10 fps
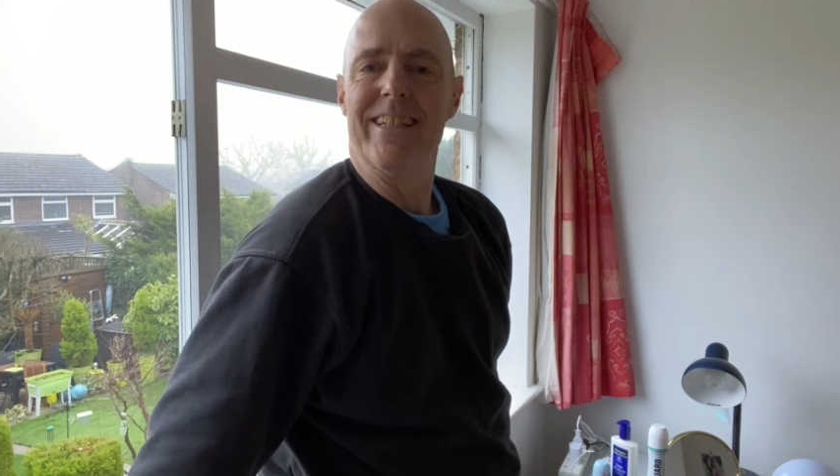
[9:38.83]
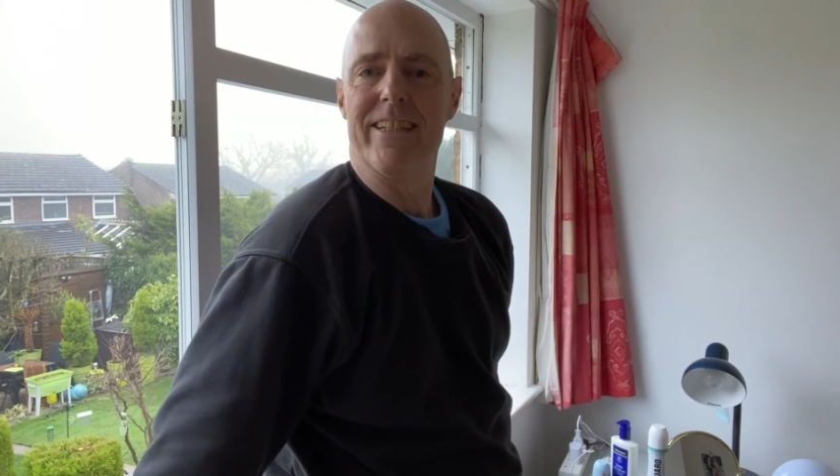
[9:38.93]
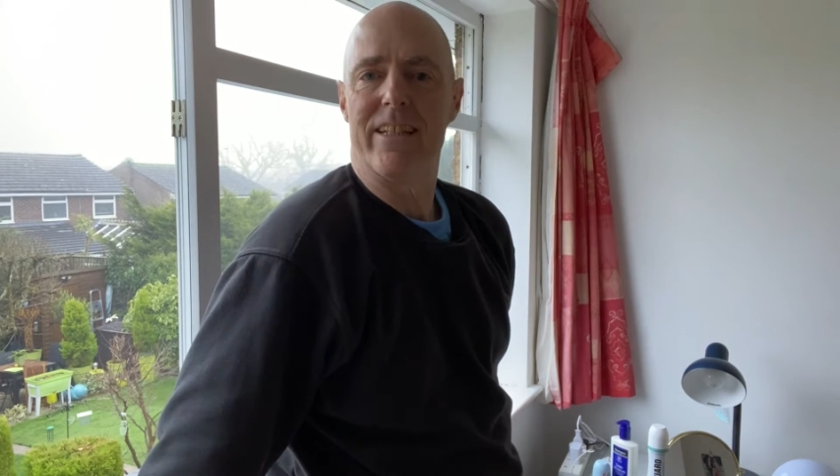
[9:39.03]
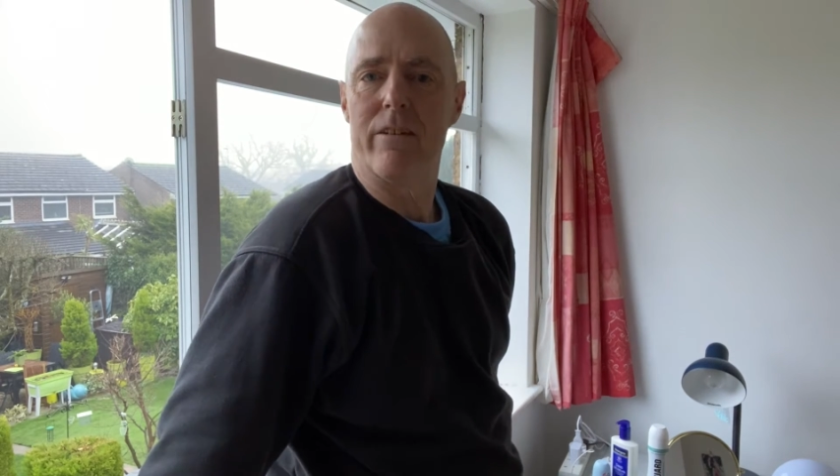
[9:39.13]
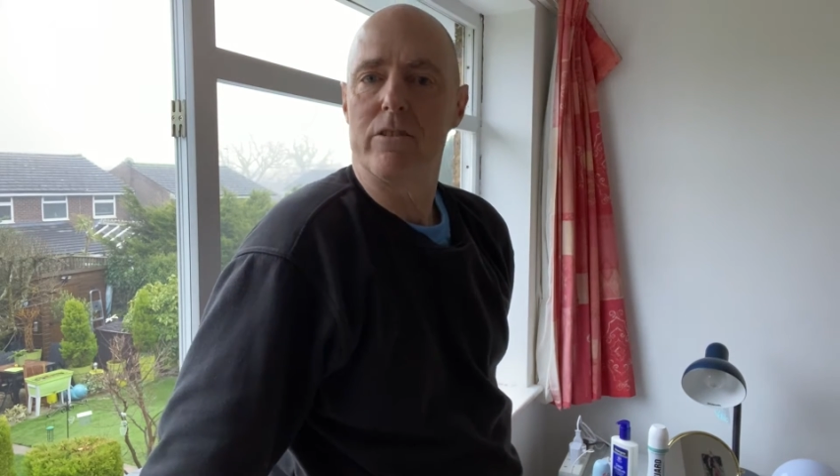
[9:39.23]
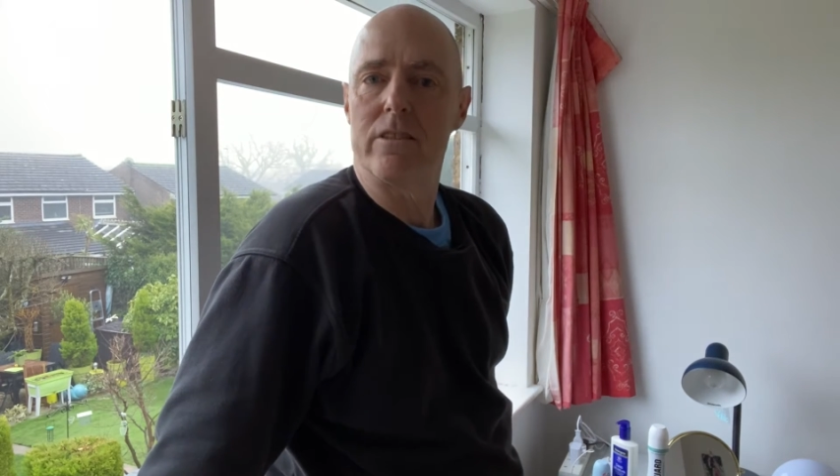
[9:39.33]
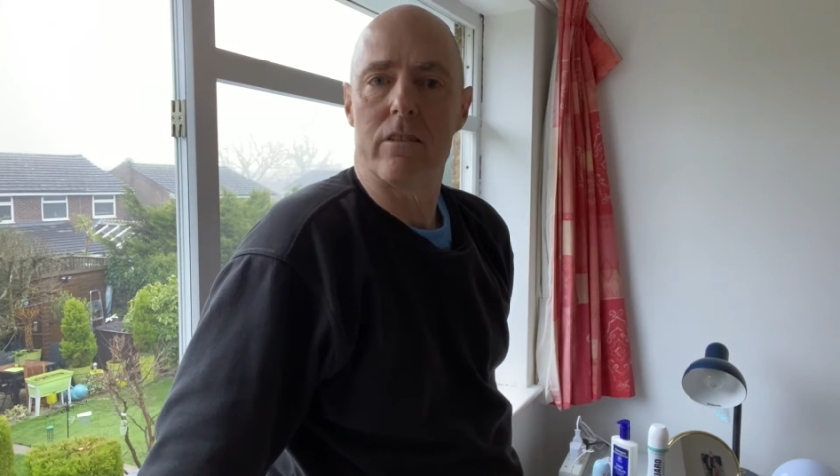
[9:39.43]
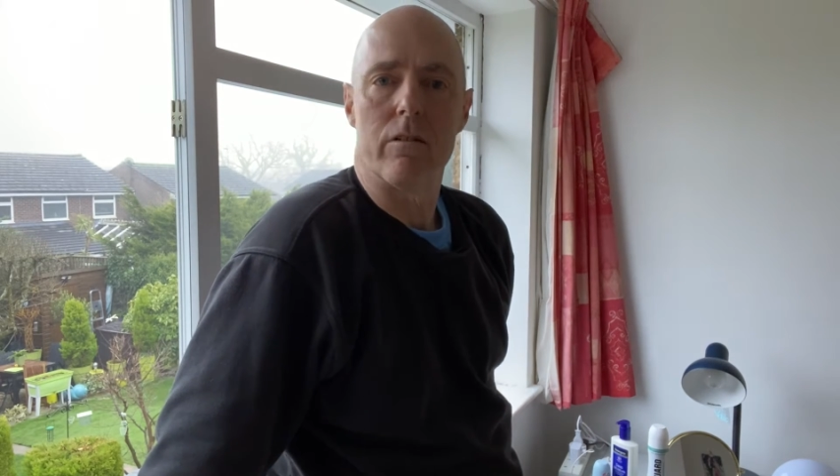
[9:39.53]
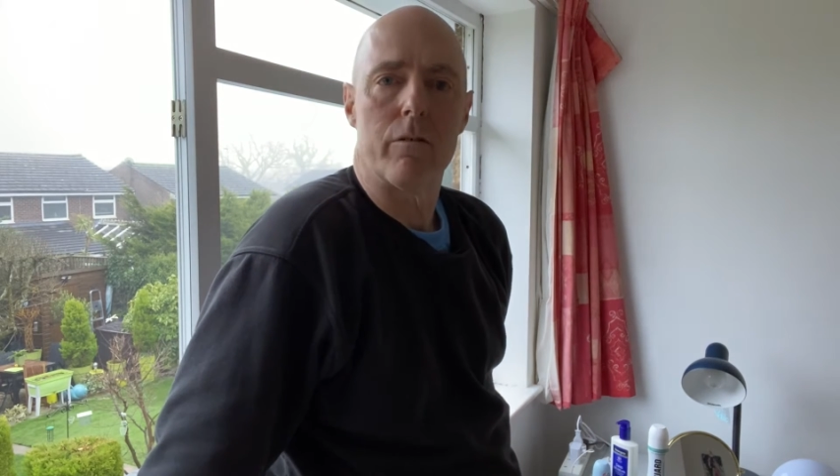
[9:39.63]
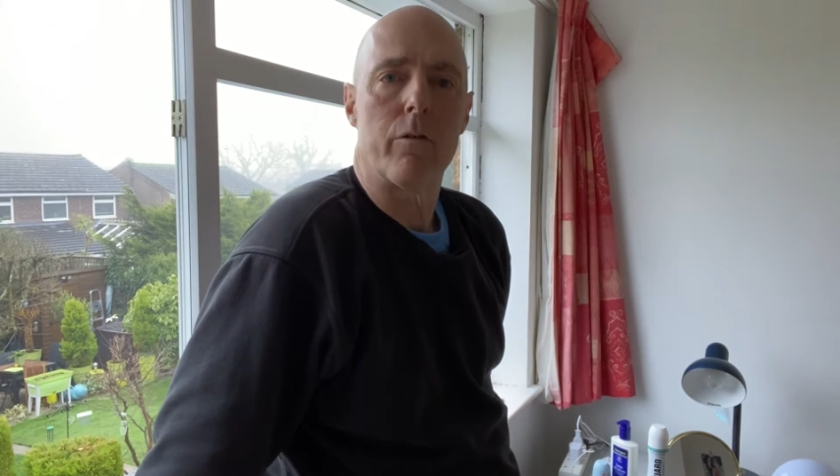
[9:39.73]
So we've just
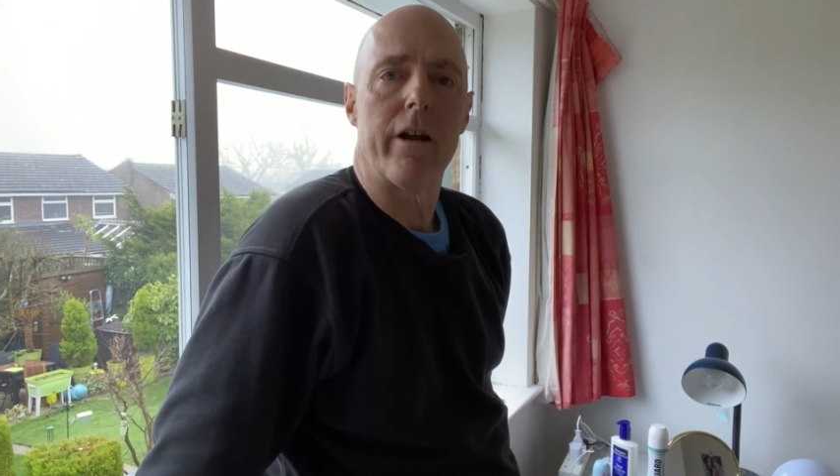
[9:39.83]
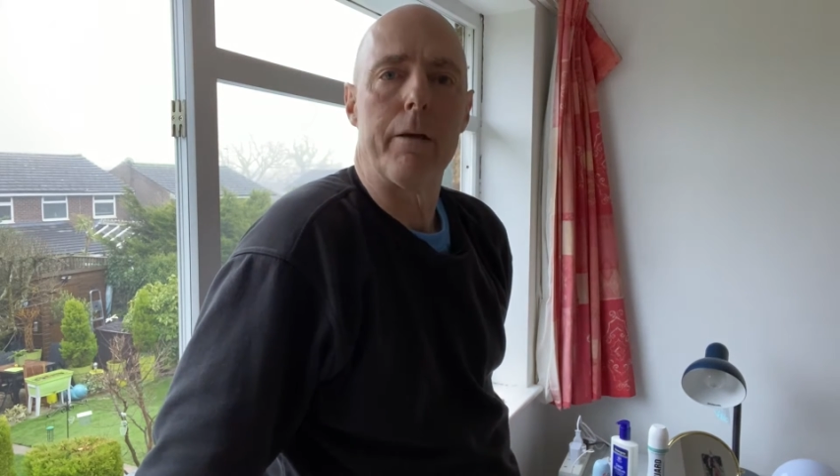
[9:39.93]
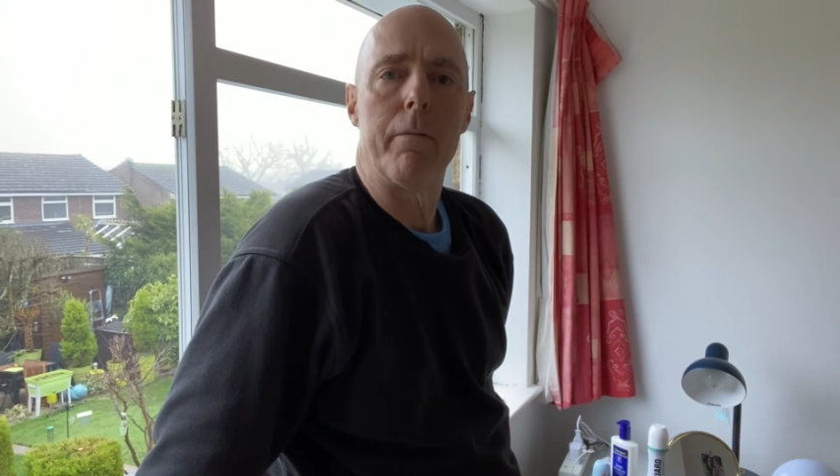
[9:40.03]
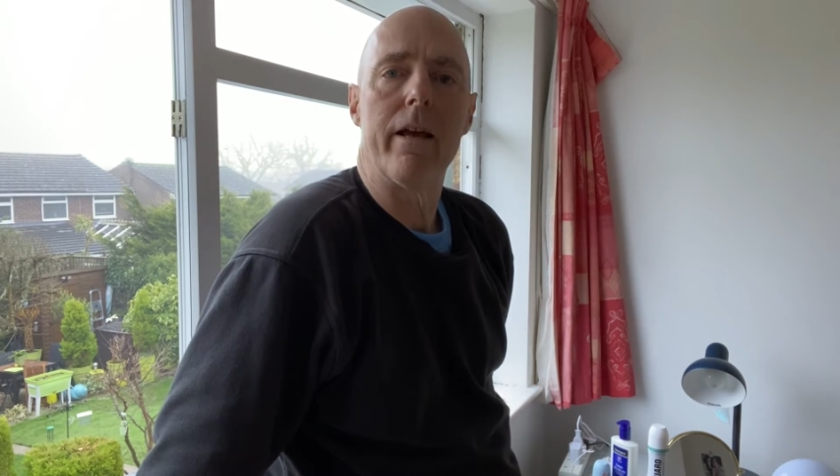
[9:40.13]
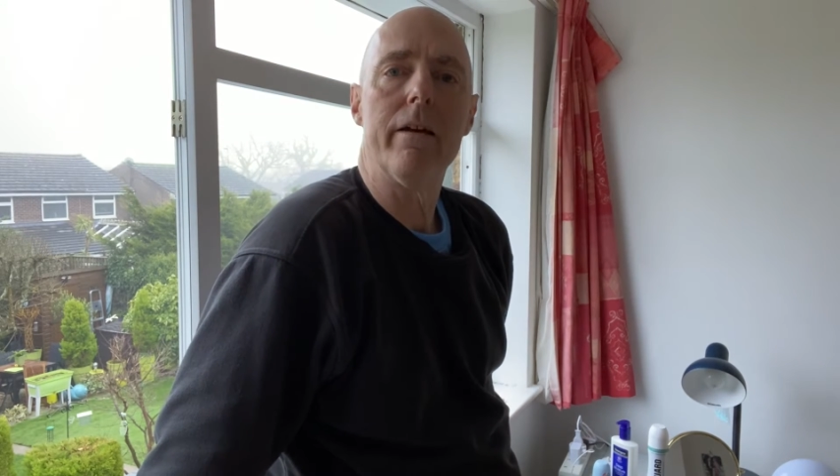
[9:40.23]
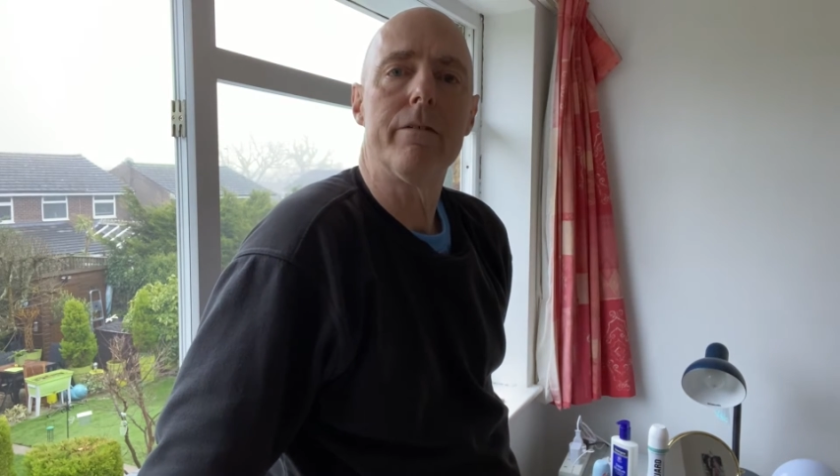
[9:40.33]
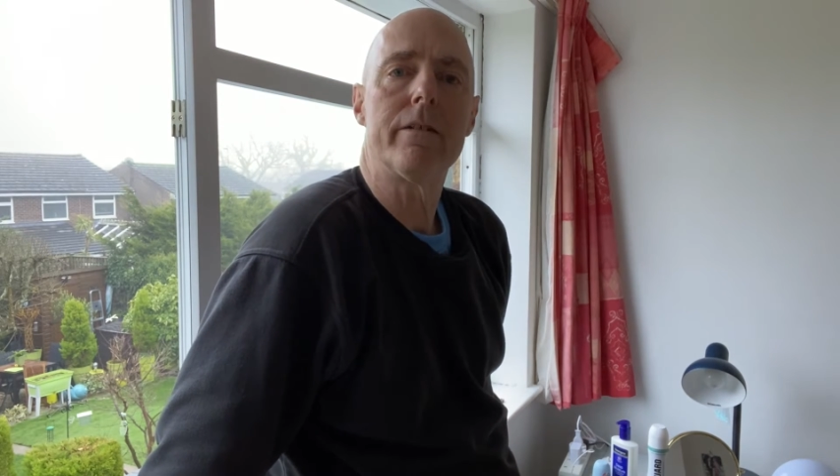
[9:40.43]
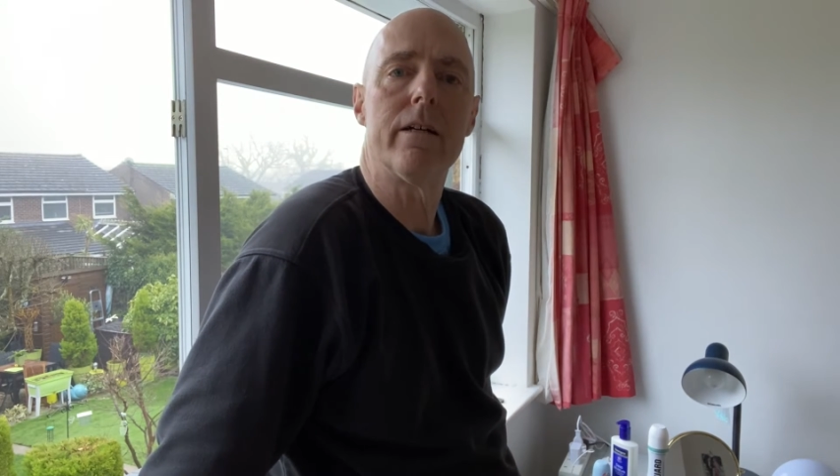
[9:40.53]
got the frame left.